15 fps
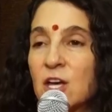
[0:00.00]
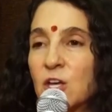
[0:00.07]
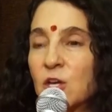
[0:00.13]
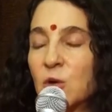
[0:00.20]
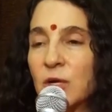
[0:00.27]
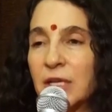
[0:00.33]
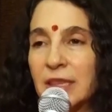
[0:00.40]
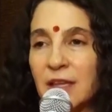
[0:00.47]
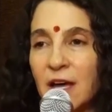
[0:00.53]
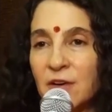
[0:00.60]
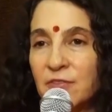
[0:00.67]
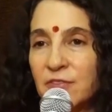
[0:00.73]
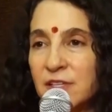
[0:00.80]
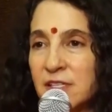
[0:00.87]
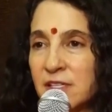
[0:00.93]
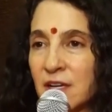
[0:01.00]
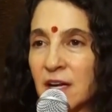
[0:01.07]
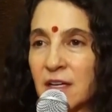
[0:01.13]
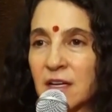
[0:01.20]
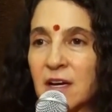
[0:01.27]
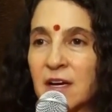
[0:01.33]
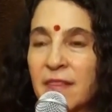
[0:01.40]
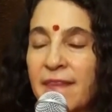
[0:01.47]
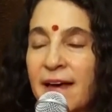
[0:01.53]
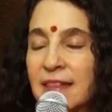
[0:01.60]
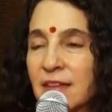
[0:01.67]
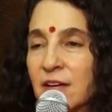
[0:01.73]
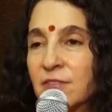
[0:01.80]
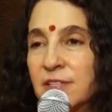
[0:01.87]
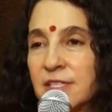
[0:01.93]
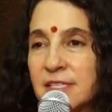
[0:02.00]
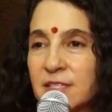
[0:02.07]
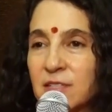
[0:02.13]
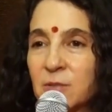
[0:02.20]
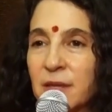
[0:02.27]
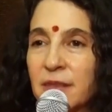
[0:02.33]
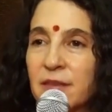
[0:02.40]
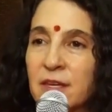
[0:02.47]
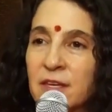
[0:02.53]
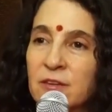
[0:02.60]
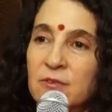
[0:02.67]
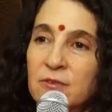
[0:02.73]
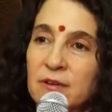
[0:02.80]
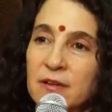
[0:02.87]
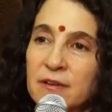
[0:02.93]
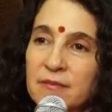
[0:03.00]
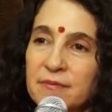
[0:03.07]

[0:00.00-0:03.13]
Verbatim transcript: Your love is not gone. That love is still within you.